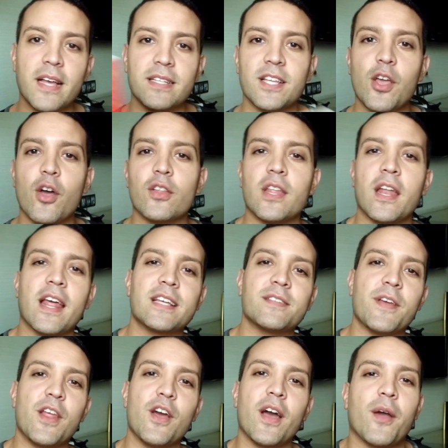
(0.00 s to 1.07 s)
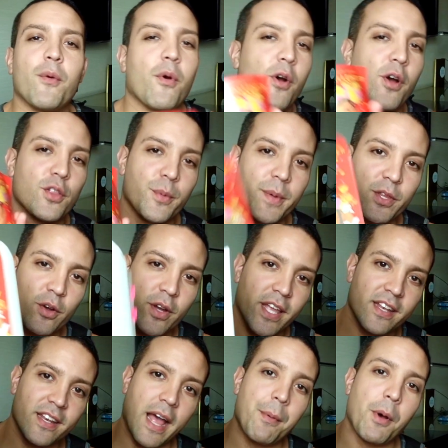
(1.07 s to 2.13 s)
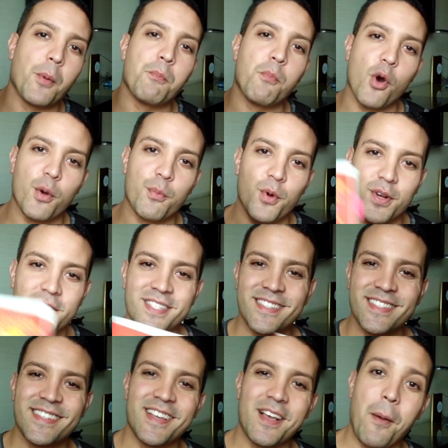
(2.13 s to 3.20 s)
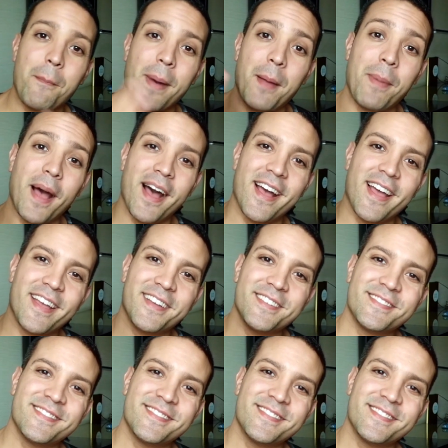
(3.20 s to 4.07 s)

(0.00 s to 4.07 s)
I'll see you on the next video and we're going to be talking about more books. Bye bye!